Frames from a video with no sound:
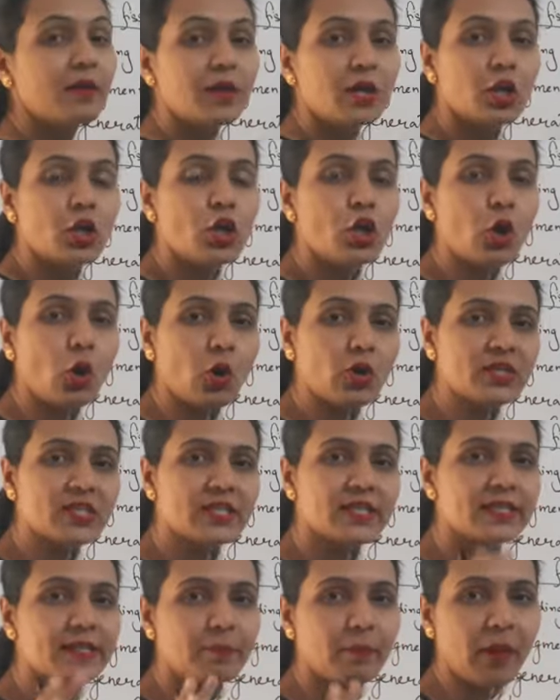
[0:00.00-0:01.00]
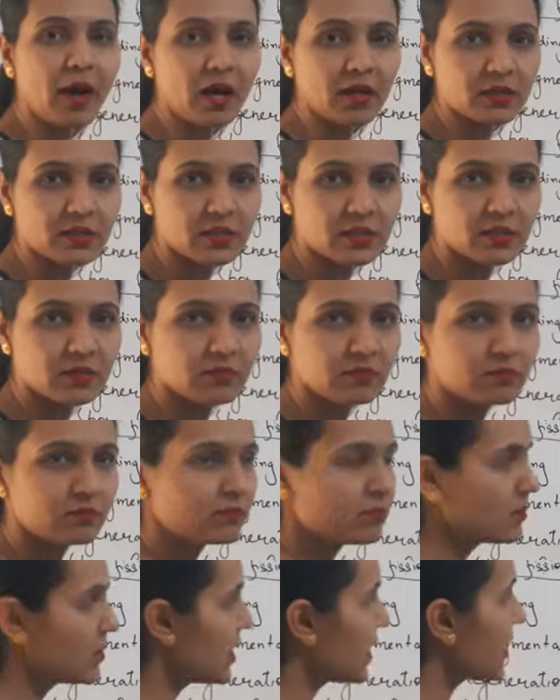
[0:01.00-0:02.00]
lost its parts?
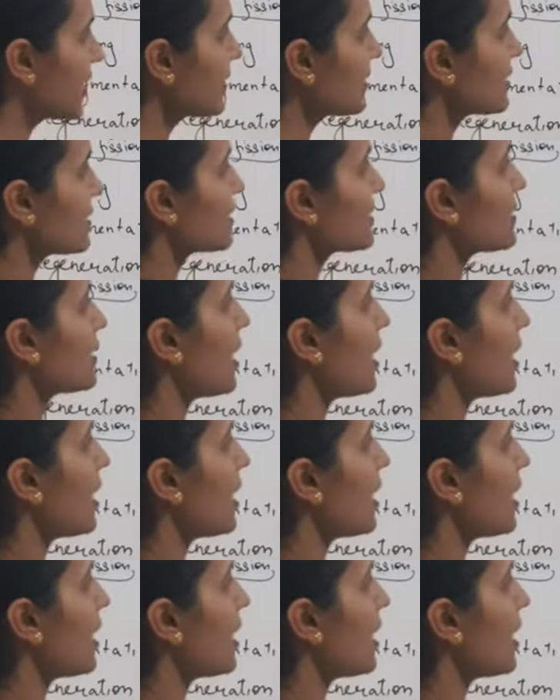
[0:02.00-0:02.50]
Okay, this is the